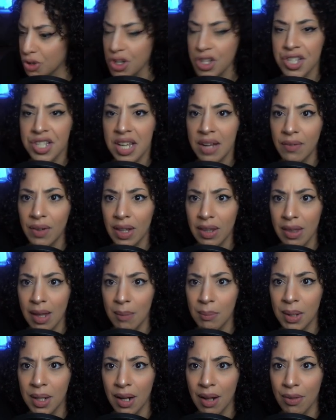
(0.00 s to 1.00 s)
just giving
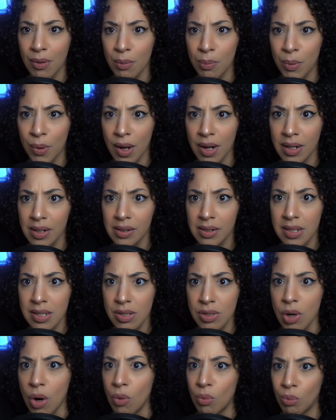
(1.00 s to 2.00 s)
them another product
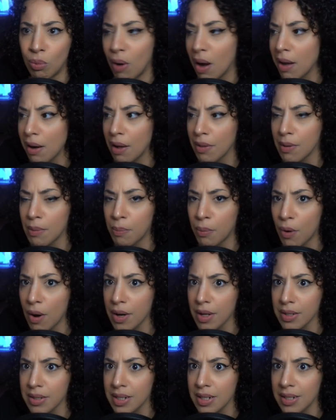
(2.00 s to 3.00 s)
list right on the
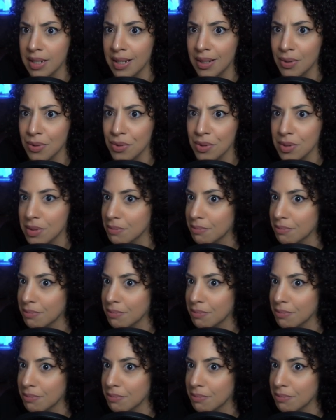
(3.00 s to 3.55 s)
product details.